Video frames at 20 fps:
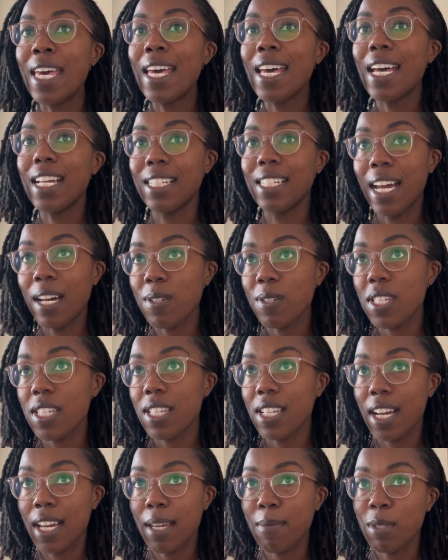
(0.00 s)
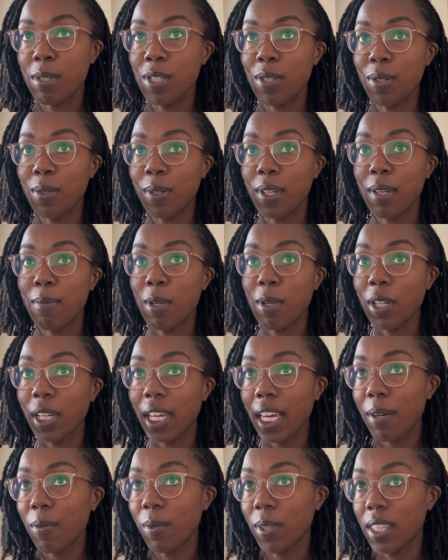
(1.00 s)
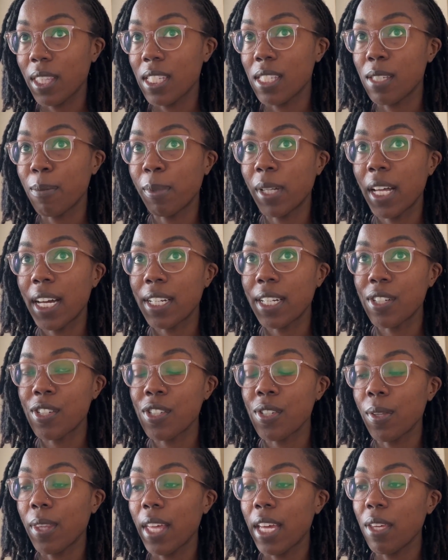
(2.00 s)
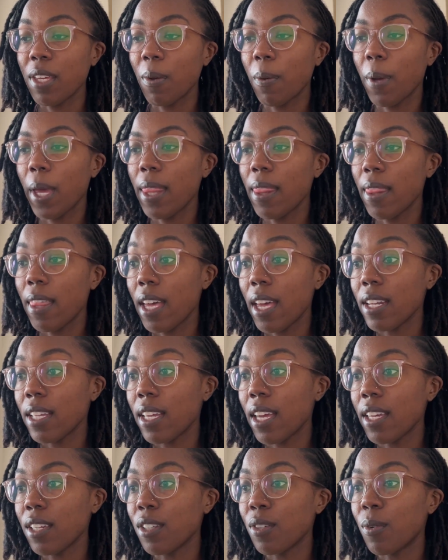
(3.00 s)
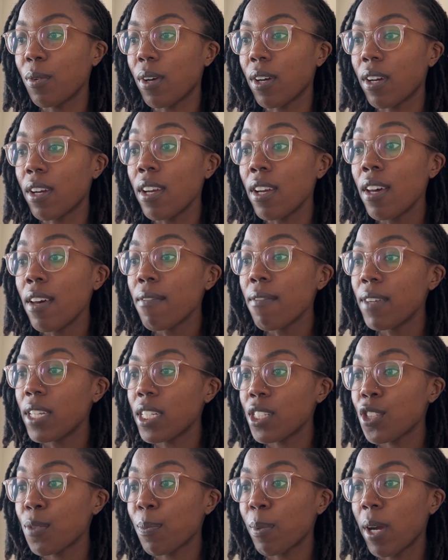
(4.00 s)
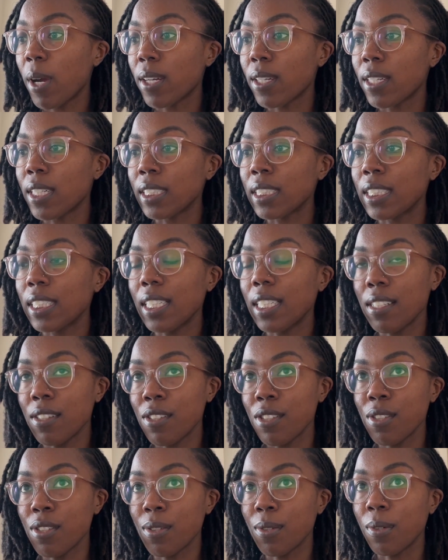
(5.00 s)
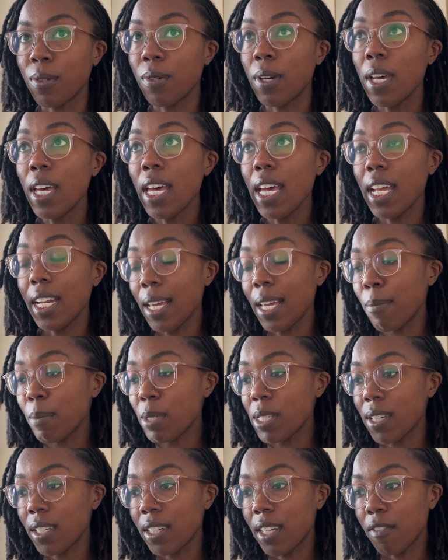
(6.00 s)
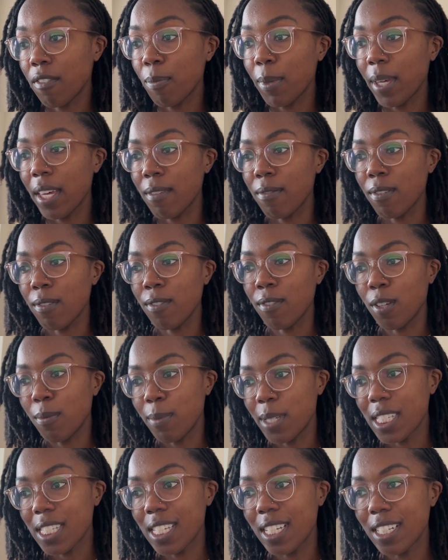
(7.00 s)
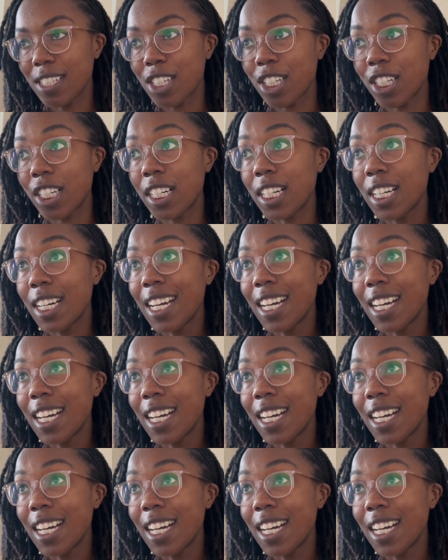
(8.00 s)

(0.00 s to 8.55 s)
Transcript: And now it's time to communicate with these suppliers so that you can then get your finished product into an Amazon FBA fulfillment center.